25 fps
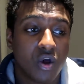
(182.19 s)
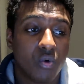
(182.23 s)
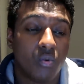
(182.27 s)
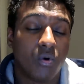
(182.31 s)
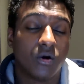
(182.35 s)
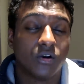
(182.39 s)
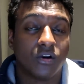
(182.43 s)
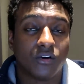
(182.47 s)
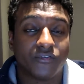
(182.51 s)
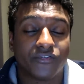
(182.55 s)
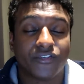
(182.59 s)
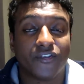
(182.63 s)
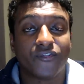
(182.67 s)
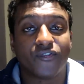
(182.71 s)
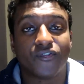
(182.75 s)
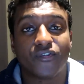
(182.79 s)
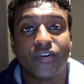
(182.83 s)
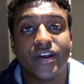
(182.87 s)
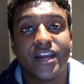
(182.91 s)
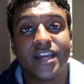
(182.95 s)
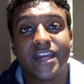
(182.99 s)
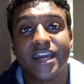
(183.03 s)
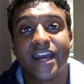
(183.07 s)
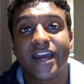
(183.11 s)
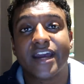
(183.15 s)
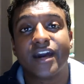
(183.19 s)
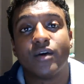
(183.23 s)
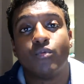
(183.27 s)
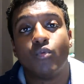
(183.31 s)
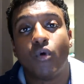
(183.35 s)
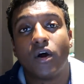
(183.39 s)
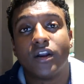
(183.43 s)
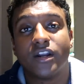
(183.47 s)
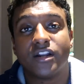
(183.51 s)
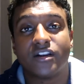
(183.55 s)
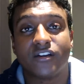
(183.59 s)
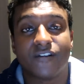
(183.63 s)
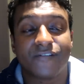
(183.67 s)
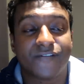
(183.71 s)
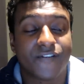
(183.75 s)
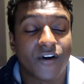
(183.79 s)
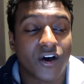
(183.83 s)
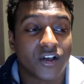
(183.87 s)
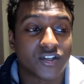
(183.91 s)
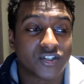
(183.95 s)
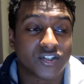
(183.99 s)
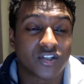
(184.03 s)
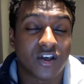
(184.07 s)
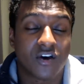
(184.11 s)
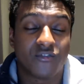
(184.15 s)
one off the free kick and one in the
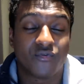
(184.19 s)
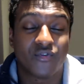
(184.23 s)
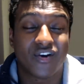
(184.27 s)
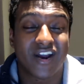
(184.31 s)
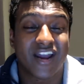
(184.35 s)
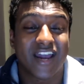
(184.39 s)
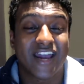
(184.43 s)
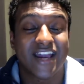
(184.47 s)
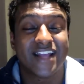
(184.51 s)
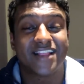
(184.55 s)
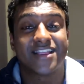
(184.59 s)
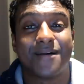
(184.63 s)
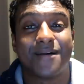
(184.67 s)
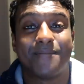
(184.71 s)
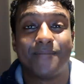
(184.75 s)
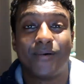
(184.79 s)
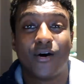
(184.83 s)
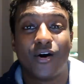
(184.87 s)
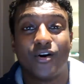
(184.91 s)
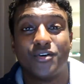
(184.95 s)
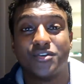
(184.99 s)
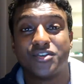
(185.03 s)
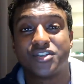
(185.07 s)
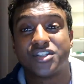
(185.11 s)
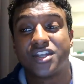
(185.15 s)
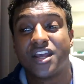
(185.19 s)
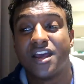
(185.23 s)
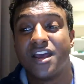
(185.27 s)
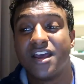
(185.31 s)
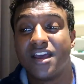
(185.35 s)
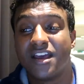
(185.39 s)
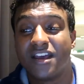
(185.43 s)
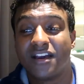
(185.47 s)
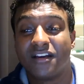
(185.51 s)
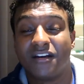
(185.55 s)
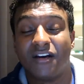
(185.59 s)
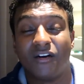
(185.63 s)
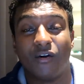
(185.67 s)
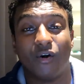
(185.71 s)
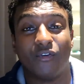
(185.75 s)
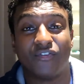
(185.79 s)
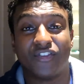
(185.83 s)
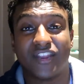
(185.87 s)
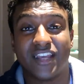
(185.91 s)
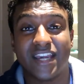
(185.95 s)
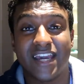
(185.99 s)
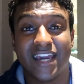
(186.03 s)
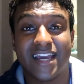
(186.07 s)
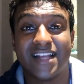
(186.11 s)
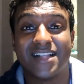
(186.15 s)
first half where it the post
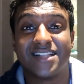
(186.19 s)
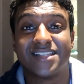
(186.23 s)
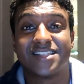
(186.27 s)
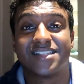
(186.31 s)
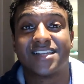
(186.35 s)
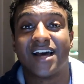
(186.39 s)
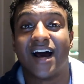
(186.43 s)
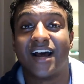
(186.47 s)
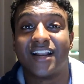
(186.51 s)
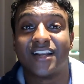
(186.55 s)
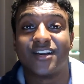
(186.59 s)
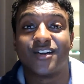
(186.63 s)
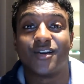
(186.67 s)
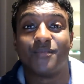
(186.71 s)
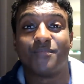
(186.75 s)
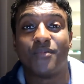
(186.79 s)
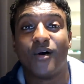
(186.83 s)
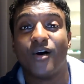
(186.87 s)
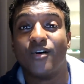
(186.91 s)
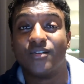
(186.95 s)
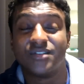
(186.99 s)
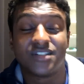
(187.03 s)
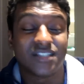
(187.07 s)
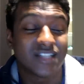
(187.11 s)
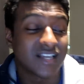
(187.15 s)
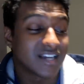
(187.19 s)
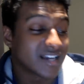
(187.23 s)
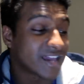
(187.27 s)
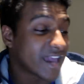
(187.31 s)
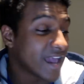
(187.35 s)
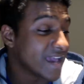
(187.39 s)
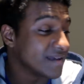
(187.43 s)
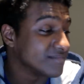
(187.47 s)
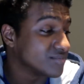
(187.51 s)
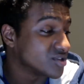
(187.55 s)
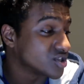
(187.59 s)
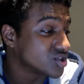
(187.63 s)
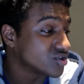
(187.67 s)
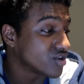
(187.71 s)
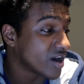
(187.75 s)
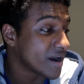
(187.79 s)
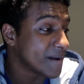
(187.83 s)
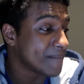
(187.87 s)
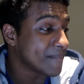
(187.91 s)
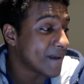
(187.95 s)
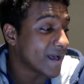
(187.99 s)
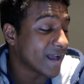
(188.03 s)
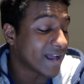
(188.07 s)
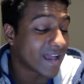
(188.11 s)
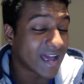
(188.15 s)
off the inside of the post and came
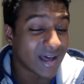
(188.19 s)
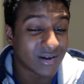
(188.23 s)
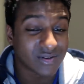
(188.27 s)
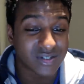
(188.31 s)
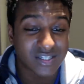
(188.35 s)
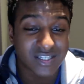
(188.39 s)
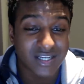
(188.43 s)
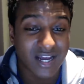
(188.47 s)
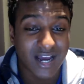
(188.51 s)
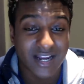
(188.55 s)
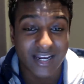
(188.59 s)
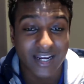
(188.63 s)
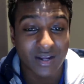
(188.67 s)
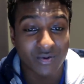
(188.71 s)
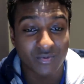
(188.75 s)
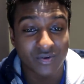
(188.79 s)
straight back outside.